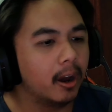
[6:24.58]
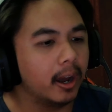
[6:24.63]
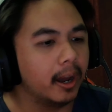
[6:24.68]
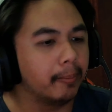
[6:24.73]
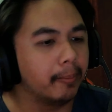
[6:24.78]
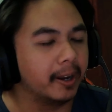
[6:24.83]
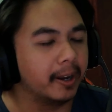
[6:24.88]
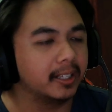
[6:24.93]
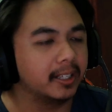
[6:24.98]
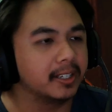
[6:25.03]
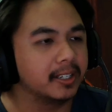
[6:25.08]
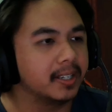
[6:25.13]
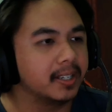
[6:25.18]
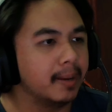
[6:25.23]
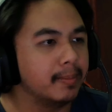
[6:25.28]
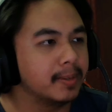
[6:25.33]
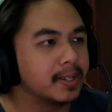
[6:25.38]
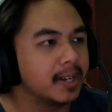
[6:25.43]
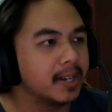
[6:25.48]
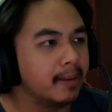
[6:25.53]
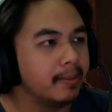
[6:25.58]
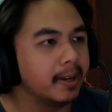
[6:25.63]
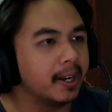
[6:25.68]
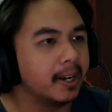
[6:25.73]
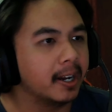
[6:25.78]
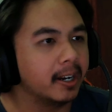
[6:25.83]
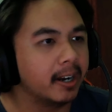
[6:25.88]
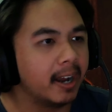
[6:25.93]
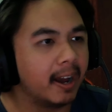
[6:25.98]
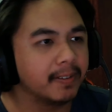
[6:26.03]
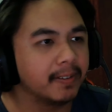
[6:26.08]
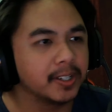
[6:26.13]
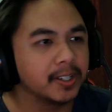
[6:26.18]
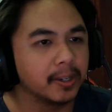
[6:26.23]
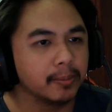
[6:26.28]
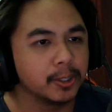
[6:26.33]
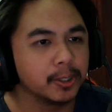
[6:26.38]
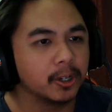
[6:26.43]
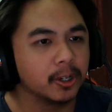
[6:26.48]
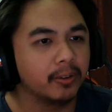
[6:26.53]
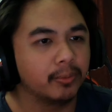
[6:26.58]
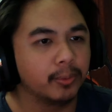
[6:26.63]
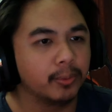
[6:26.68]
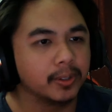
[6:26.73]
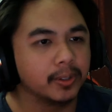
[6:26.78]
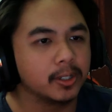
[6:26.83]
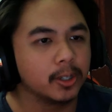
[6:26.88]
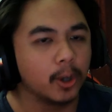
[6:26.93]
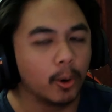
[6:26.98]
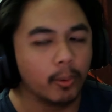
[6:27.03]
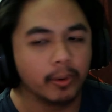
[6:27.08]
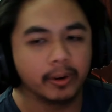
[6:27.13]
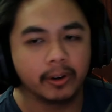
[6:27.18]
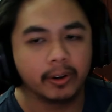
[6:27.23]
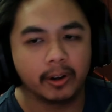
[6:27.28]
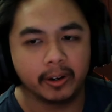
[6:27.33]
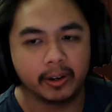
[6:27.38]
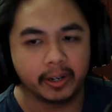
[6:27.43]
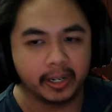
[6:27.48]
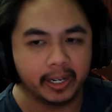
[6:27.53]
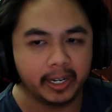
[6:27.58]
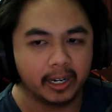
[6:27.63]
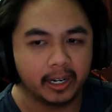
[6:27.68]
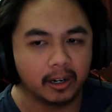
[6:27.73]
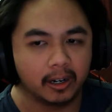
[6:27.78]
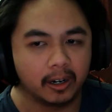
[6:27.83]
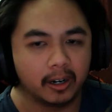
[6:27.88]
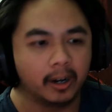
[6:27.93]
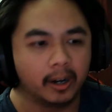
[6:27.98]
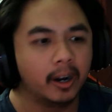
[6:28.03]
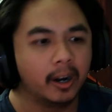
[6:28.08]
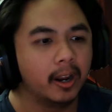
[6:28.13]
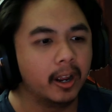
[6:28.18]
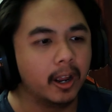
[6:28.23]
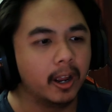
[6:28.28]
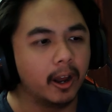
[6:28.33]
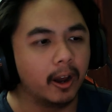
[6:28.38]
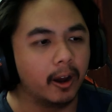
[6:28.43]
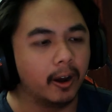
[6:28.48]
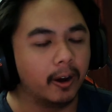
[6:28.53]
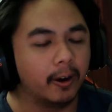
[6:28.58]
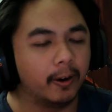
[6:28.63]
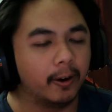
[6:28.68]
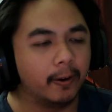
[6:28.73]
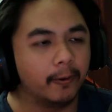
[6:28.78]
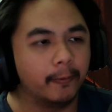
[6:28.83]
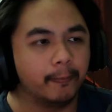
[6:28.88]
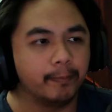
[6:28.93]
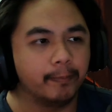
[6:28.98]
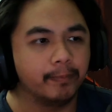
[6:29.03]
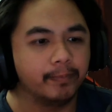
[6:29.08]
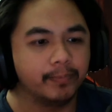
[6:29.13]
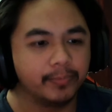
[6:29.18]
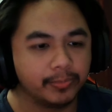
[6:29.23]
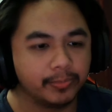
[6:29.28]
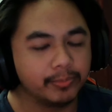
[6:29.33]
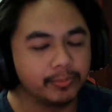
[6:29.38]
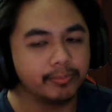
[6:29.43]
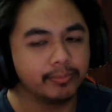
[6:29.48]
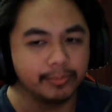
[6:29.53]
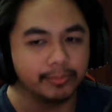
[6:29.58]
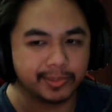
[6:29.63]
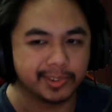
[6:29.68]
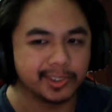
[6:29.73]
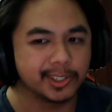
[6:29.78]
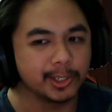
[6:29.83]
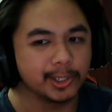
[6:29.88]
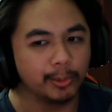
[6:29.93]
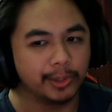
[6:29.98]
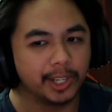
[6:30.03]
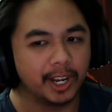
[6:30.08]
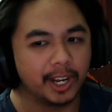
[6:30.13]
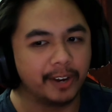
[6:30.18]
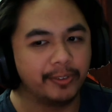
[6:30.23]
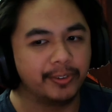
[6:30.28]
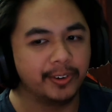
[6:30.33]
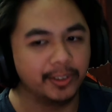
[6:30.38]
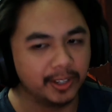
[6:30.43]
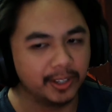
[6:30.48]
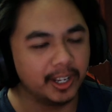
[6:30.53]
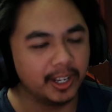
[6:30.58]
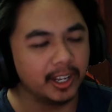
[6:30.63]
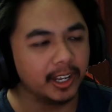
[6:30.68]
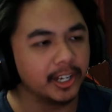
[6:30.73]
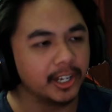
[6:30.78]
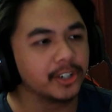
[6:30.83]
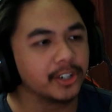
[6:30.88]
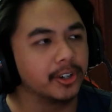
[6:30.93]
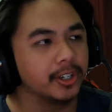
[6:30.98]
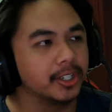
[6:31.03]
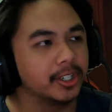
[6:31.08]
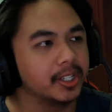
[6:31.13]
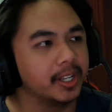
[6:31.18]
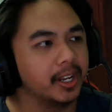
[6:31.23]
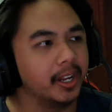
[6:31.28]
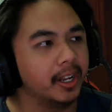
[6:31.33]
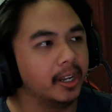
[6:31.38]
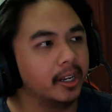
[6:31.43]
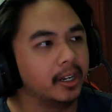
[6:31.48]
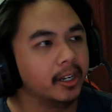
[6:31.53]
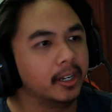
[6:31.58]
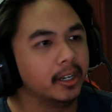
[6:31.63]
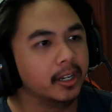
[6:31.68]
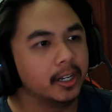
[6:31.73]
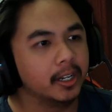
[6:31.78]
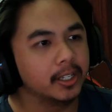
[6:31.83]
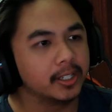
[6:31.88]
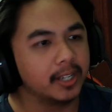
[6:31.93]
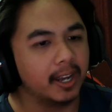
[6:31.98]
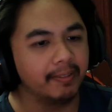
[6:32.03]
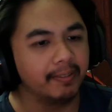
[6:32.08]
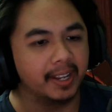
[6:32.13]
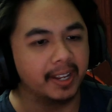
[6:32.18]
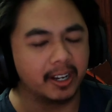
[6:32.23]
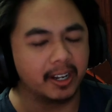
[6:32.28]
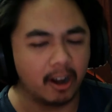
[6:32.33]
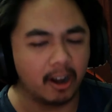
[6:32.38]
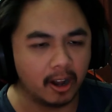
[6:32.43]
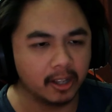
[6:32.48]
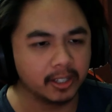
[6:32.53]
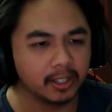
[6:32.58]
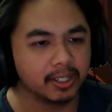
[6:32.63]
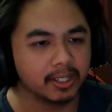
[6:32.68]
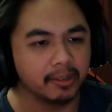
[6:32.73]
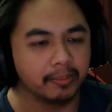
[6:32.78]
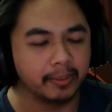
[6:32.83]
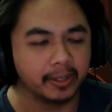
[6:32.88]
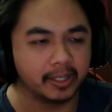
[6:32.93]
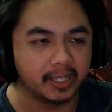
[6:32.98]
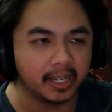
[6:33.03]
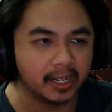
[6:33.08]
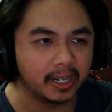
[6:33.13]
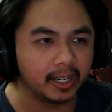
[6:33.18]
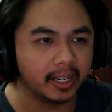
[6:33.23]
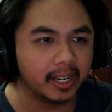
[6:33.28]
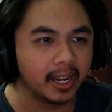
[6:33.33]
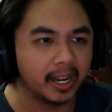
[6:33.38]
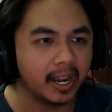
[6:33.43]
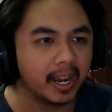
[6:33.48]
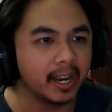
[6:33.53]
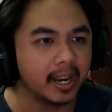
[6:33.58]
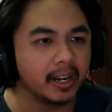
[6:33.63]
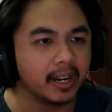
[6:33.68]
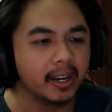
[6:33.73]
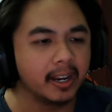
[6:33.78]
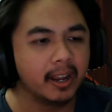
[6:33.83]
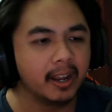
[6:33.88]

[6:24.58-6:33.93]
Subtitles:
but at the same time you kind of have to observe what's going on here. Um, so definitely interesting to have that concept, but then again,